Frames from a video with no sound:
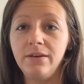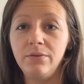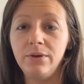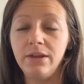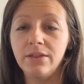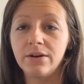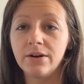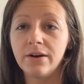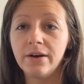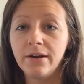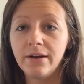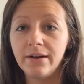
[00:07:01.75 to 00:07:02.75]
You
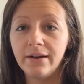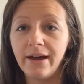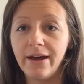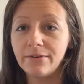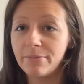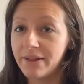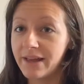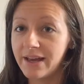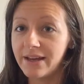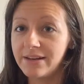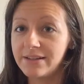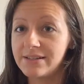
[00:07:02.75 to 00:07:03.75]
either have a
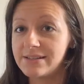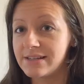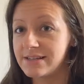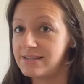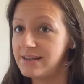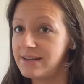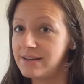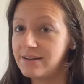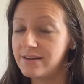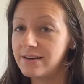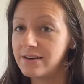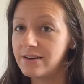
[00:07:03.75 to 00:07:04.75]
plan to
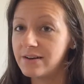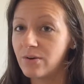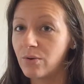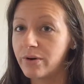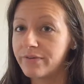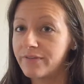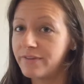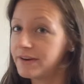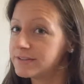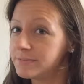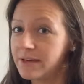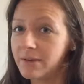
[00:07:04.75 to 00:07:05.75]
succeed, or if you
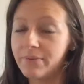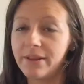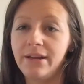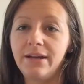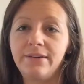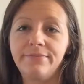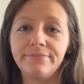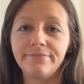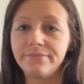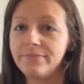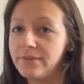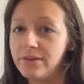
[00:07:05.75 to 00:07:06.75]
fail to make a plan,
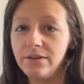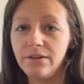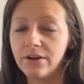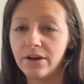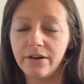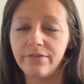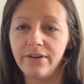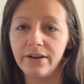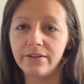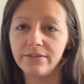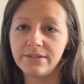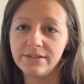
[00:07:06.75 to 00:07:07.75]
you're going to
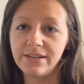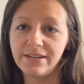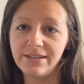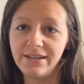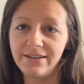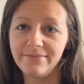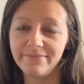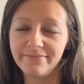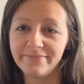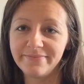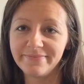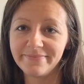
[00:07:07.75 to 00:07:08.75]
fail to succeed.
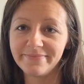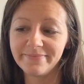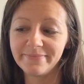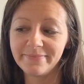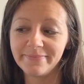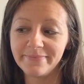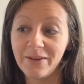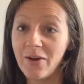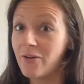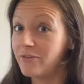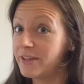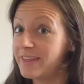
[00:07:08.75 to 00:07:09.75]

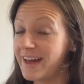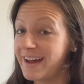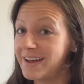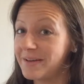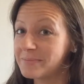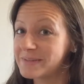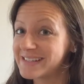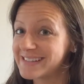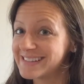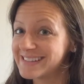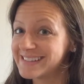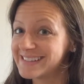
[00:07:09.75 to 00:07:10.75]
Hopefully that helps.
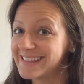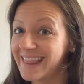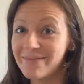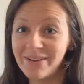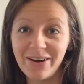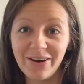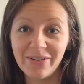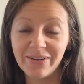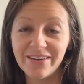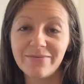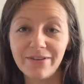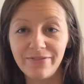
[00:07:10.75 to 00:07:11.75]
Let me know.
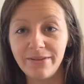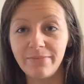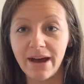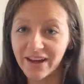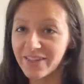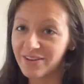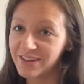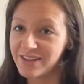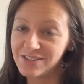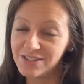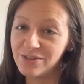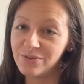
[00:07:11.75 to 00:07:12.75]
Give me feedback. Other
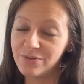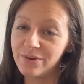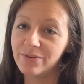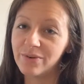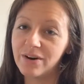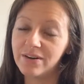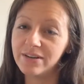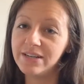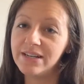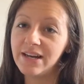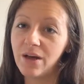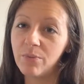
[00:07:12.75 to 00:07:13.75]
things do you
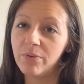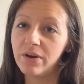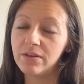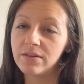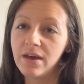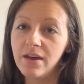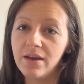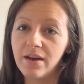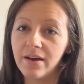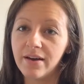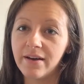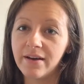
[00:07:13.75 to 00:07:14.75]
need help with
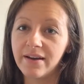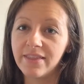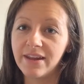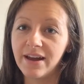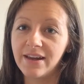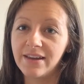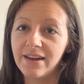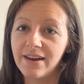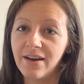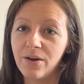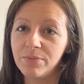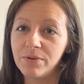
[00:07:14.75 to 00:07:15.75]
that I
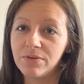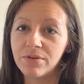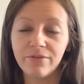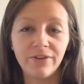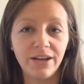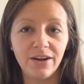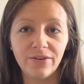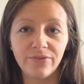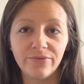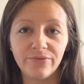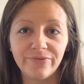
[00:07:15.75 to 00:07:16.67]
can help you through video?